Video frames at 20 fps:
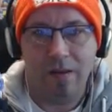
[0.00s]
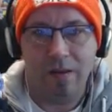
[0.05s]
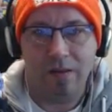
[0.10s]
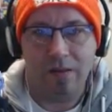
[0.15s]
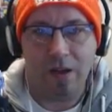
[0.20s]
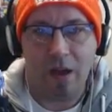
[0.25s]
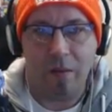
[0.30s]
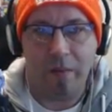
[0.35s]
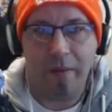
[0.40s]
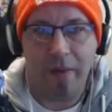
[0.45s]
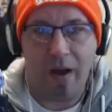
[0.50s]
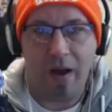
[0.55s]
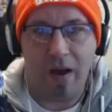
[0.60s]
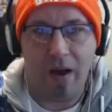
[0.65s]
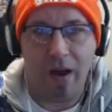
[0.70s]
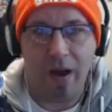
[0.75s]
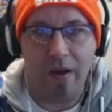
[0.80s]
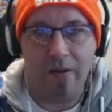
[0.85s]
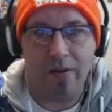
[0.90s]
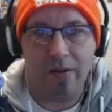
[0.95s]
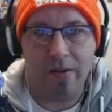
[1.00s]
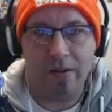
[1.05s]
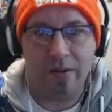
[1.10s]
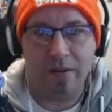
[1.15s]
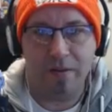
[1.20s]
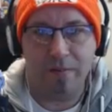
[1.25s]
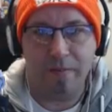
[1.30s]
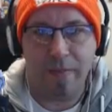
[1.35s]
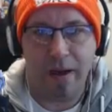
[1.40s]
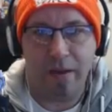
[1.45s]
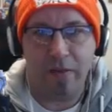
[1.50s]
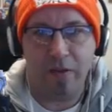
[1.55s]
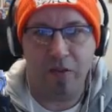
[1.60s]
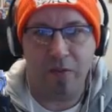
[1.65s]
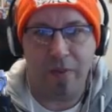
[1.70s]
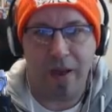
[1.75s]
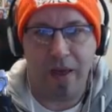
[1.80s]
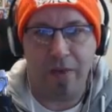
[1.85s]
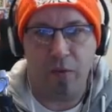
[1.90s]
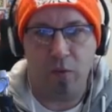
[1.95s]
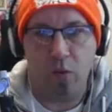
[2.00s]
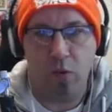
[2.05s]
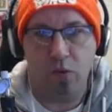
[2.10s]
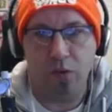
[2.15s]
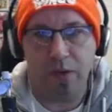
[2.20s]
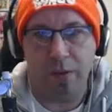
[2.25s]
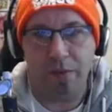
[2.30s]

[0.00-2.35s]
Let's go up a bit higher and smack, splatter the walls up